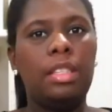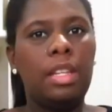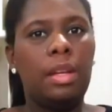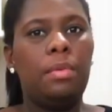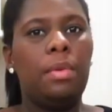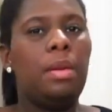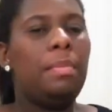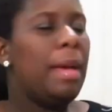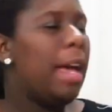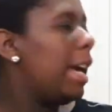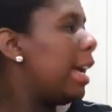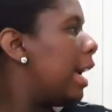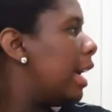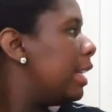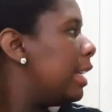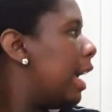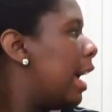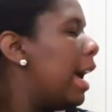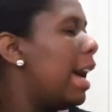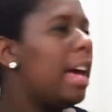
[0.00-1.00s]
so we're back
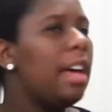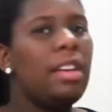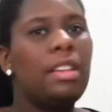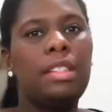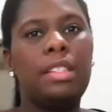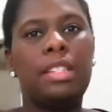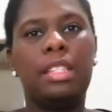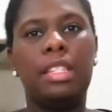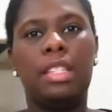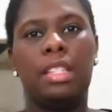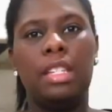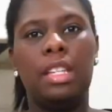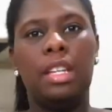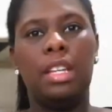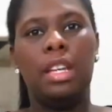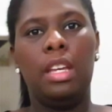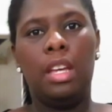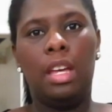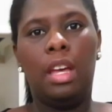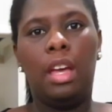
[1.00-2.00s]
at the house.
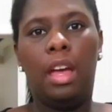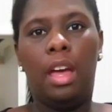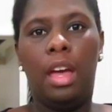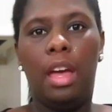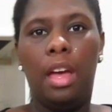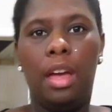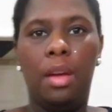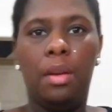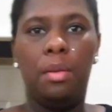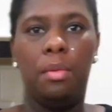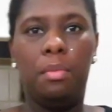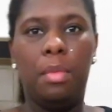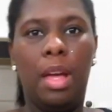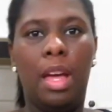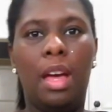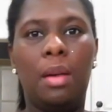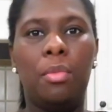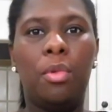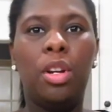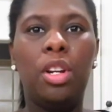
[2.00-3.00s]
Um,
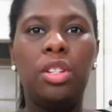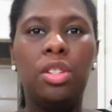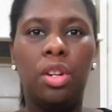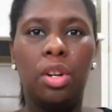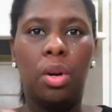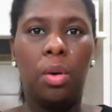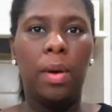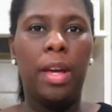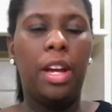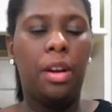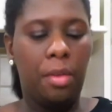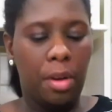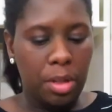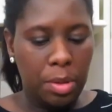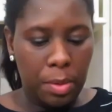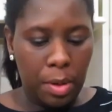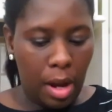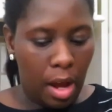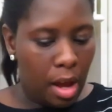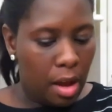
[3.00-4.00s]
I'm gonna do a quick
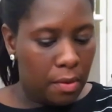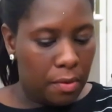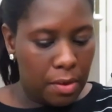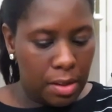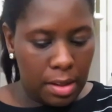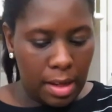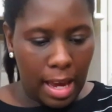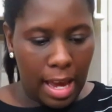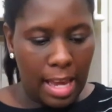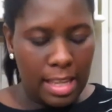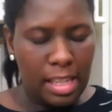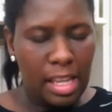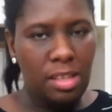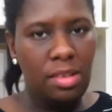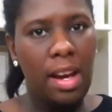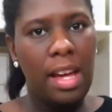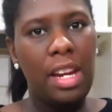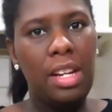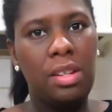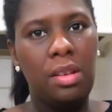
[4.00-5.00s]
grocery haul for you guys. I
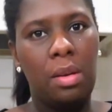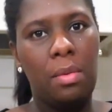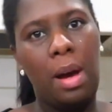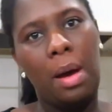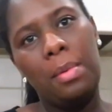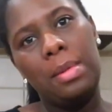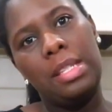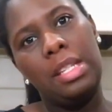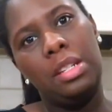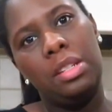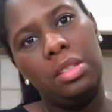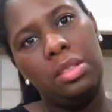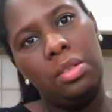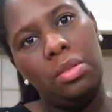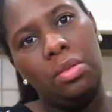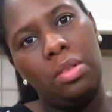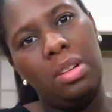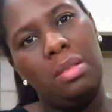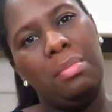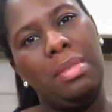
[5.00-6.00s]
tried to do it while I was in the
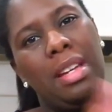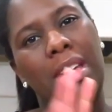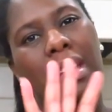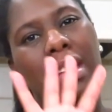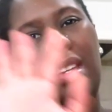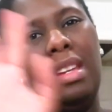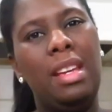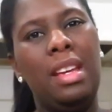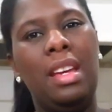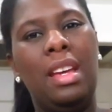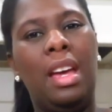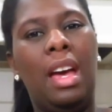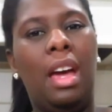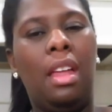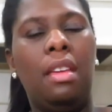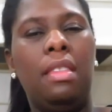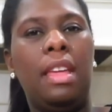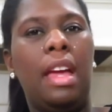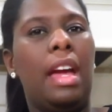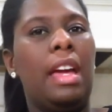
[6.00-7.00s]
store, but
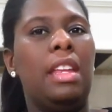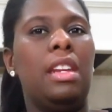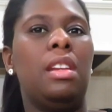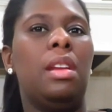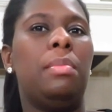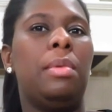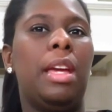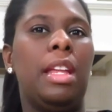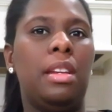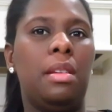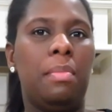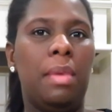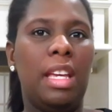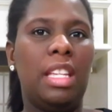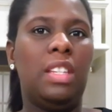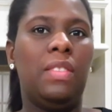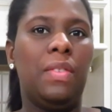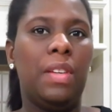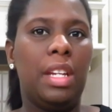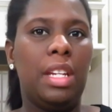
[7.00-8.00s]
I don't think I ended up getting the
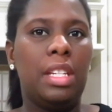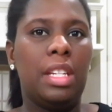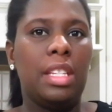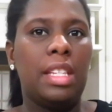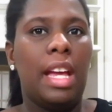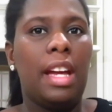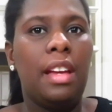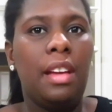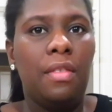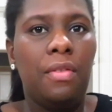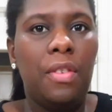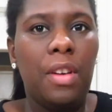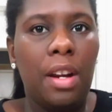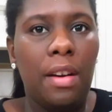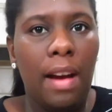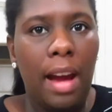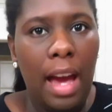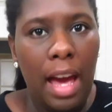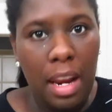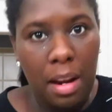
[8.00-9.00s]
best footage because I couldn't
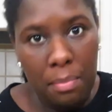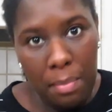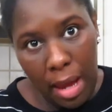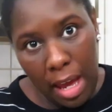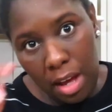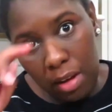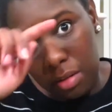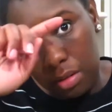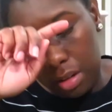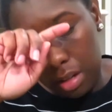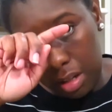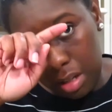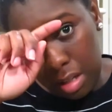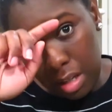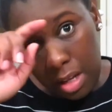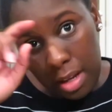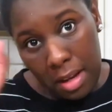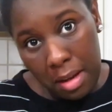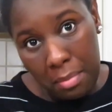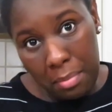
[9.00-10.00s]
figure out how to mount
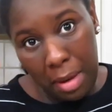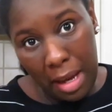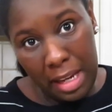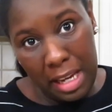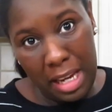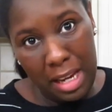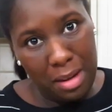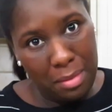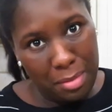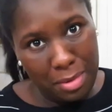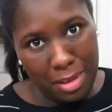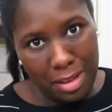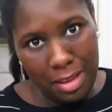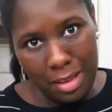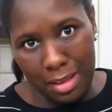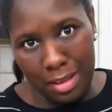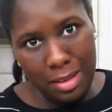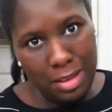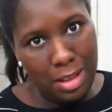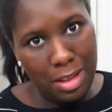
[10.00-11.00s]
my camera
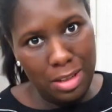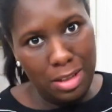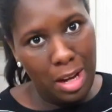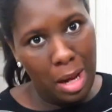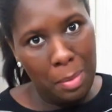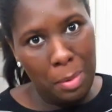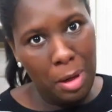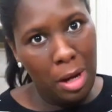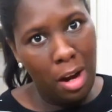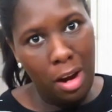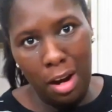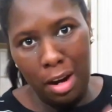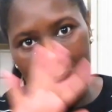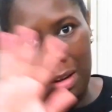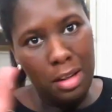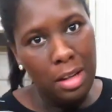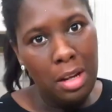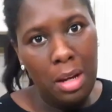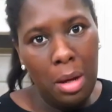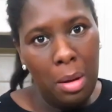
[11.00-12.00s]
to the shopping
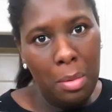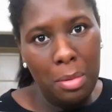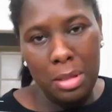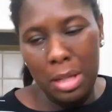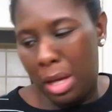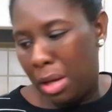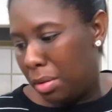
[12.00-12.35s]
cart was a